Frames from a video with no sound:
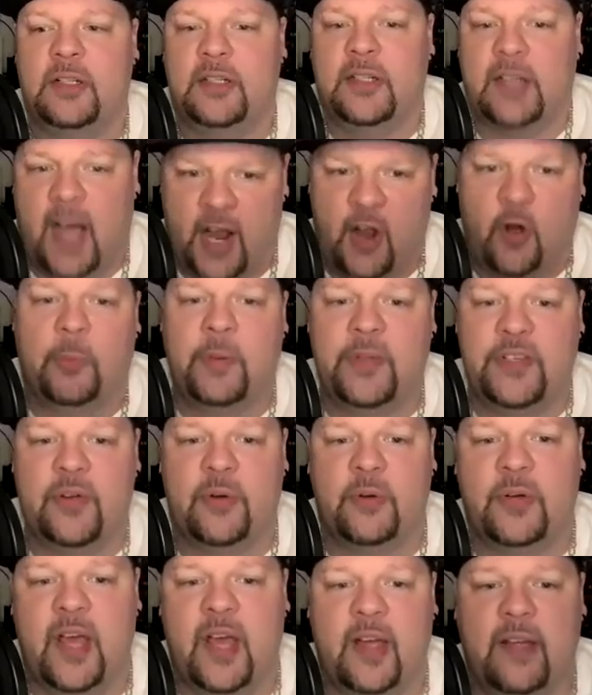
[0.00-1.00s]
I hope he's
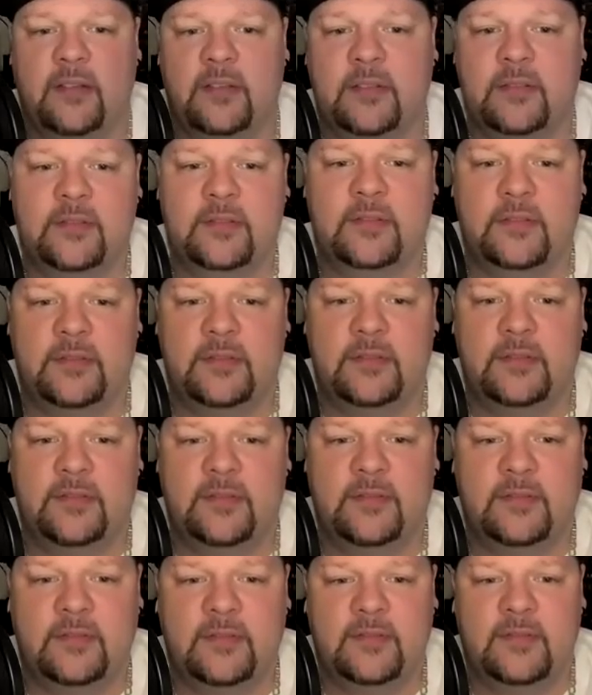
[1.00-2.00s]
okay.
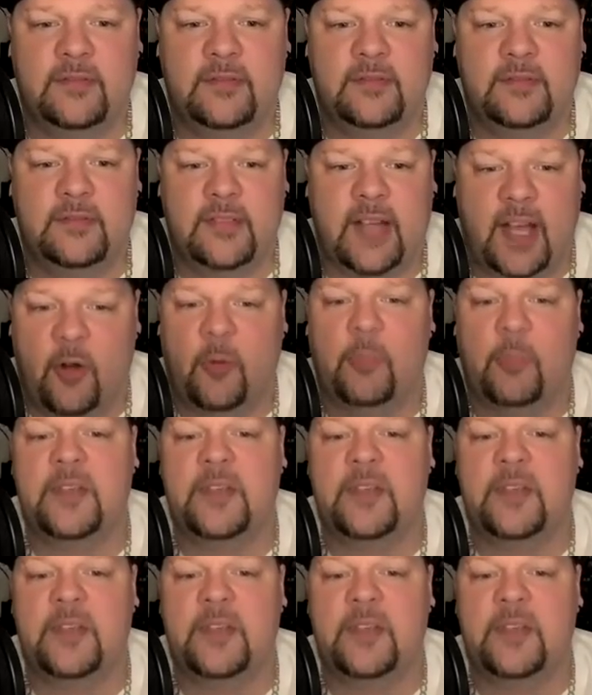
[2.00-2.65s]
I hope he's